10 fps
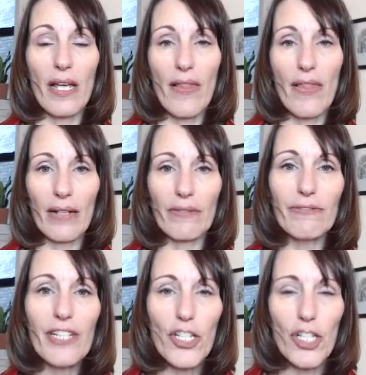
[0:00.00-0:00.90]
that
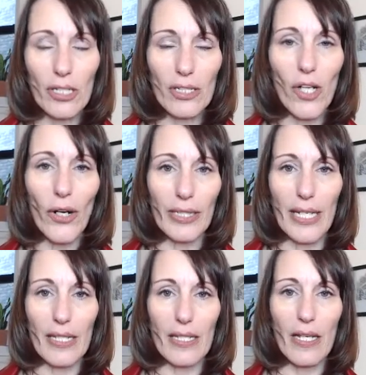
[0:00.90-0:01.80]
original
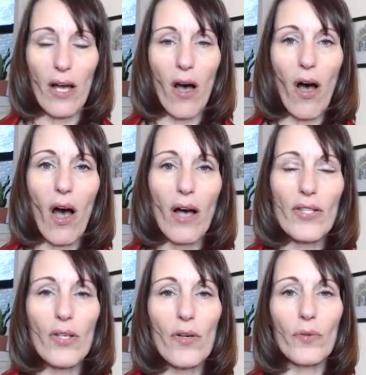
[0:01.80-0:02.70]
darkness
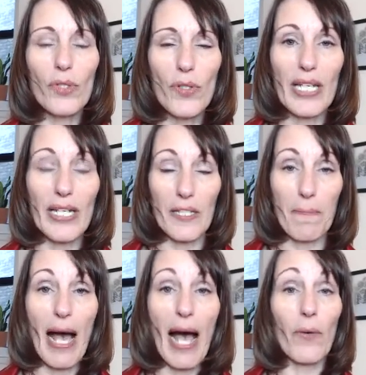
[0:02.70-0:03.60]
also losing its
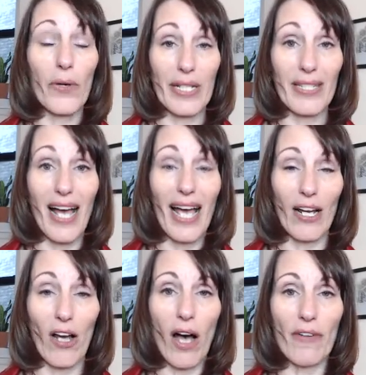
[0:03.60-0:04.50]
power and dying
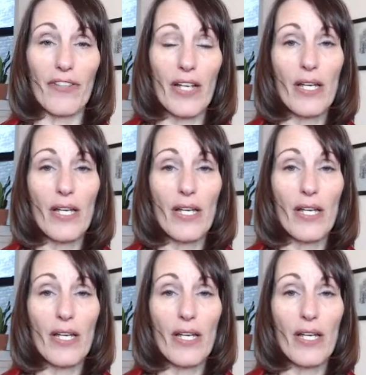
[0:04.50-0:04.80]
off.